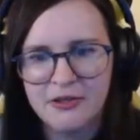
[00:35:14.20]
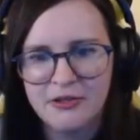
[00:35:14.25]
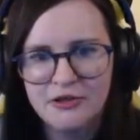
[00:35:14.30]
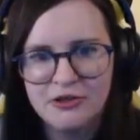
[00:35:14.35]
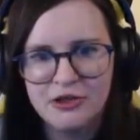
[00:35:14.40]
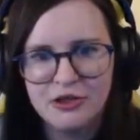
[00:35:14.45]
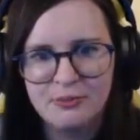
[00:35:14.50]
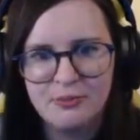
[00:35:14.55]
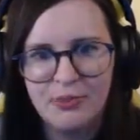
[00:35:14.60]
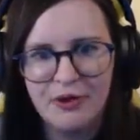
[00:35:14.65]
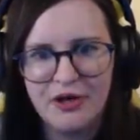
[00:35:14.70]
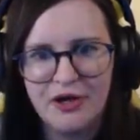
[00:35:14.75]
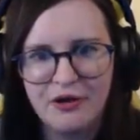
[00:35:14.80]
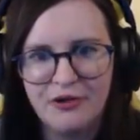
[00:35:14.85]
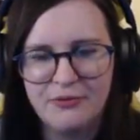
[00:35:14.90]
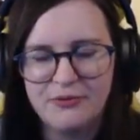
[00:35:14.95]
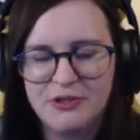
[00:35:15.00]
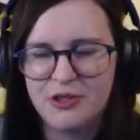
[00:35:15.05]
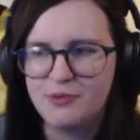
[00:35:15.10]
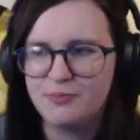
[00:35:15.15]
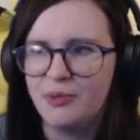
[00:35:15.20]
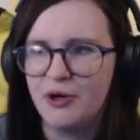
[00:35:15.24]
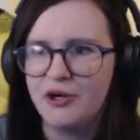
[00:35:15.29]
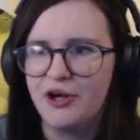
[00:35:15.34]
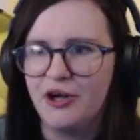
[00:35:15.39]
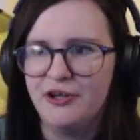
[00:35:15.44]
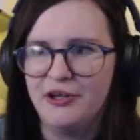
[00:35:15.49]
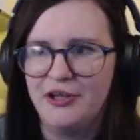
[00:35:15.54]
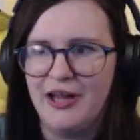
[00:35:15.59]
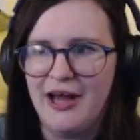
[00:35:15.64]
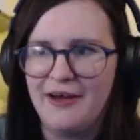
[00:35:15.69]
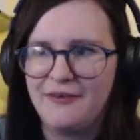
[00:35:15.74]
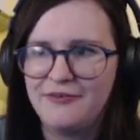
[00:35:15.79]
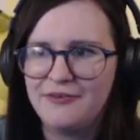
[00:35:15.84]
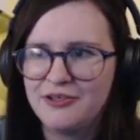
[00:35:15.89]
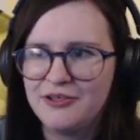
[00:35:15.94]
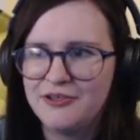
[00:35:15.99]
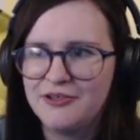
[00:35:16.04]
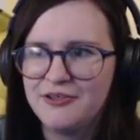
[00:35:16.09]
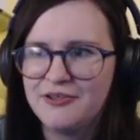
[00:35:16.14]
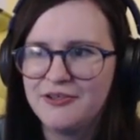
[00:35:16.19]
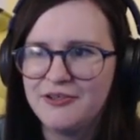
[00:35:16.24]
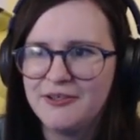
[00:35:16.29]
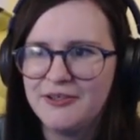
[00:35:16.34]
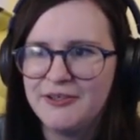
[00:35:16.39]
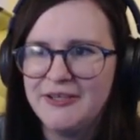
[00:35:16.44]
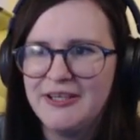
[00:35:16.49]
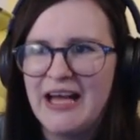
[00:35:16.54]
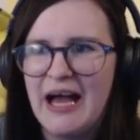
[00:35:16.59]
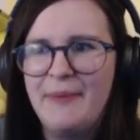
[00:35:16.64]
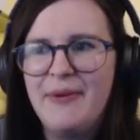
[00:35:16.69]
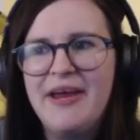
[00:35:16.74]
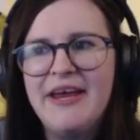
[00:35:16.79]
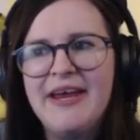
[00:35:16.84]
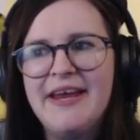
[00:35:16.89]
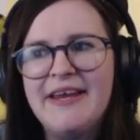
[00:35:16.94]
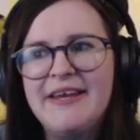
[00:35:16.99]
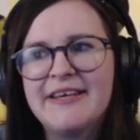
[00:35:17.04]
It's just Bonnie on. It's just Bonnie on the left. I mean,